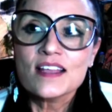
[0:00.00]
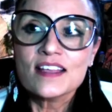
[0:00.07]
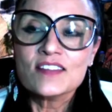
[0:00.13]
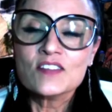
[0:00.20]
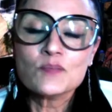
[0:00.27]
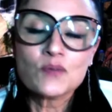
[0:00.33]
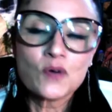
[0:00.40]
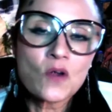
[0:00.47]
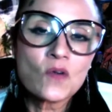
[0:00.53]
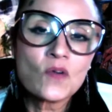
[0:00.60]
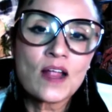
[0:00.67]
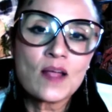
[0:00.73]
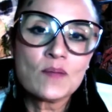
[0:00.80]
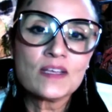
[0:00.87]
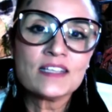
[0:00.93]
the
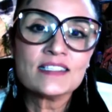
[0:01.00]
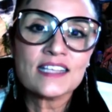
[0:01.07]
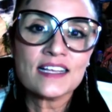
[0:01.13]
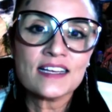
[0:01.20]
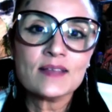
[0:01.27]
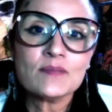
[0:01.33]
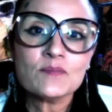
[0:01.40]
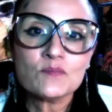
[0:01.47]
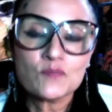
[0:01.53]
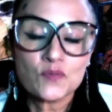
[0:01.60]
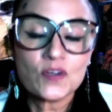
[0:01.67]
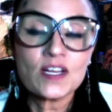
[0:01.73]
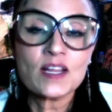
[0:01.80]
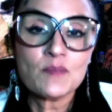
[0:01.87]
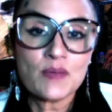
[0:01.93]
program is getting
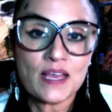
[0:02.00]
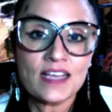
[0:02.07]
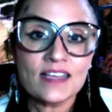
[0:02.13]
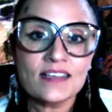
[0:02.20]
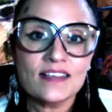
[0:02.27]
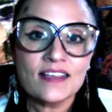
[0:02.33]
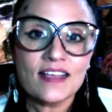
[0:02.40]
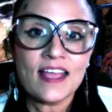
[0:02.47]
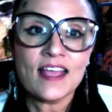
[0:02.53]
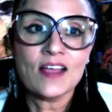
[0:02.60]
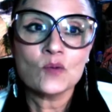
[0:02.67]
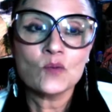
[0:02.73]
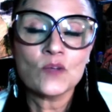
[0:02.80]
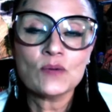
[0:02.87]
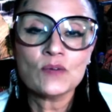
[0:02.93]
pretty big,
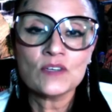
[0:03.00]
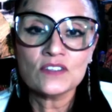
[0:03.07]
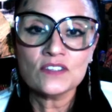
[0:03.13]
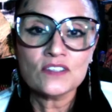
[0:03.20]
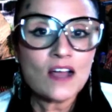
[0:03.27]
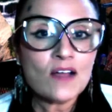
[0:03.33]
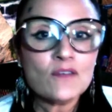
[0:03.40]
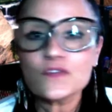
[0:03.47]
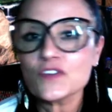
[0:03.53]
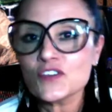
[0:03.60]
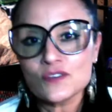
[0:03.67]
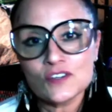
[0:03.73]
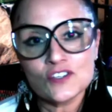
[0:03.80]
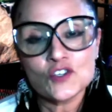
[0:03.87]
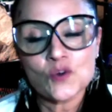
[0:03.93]
and we would love for
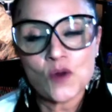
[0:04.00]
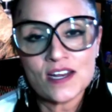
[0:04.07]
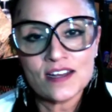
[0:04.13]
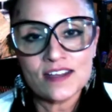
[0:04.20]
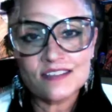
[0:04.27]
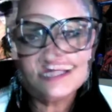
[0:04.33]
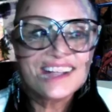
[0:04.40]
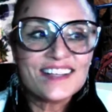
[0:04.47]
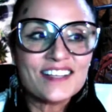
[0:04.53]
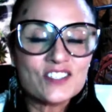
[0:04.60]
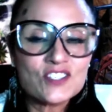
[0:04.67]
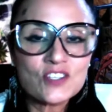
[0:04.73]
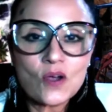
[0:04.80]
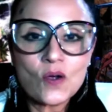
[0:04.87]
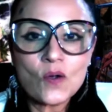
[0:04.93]
you to join us. And
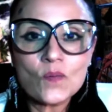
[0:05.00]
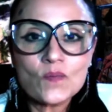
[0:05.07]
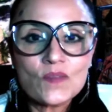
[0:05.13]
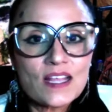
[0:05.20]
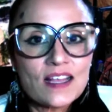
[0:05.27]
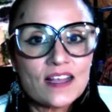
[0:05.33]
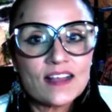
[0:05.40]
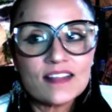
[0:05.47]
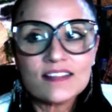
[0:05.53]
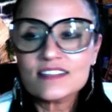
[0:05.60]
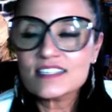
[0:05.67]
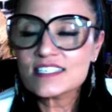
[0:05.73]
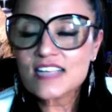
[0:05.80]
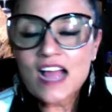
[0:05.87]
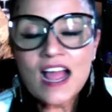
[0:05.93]
so the
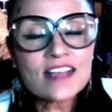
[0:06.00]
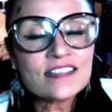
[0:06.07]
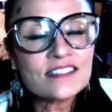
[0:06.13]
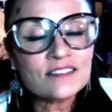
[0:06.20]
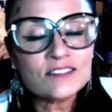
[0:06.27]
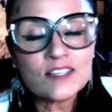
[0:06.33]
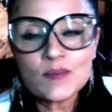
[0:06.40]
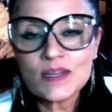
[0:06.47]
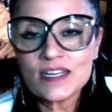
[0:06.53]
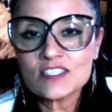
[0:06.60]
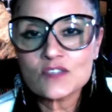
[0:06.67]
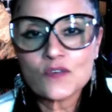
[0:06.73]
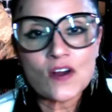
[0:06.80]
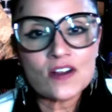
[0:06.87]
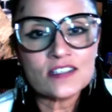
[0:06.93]
sky is the limit as
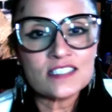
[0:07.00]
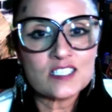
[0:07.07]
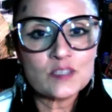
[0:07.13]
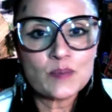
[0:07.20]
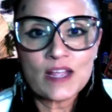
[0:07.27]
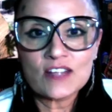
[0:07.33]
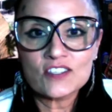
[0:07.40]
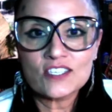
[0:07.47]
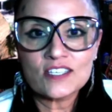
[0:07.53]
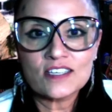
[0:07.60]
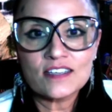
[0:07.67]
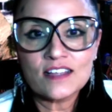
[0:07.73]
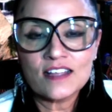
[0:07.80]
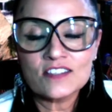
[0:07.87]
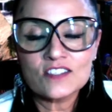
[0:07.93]
far as expansion.
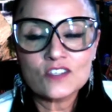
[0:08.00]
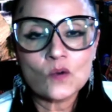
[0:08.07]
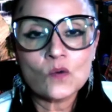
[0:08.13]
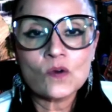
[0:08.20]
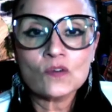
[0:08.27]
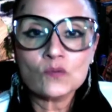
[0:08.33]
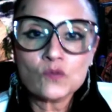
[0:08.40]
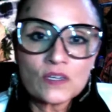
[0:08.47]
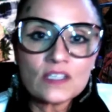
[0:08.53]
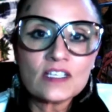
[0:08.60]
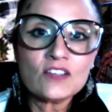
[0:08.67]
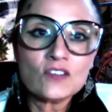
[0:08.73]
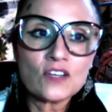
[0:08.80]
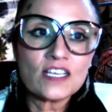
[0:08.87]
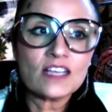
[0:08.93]
And so we're really
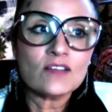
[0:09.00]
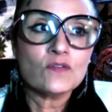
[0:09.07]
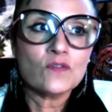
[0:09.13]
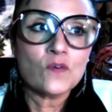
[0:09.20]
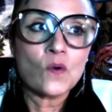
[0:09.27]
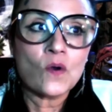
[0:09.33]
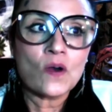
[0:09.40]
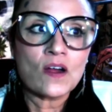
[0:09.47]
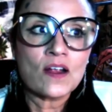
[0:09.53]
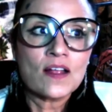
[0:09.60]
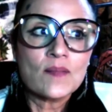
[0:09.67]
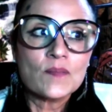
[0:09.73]
looking for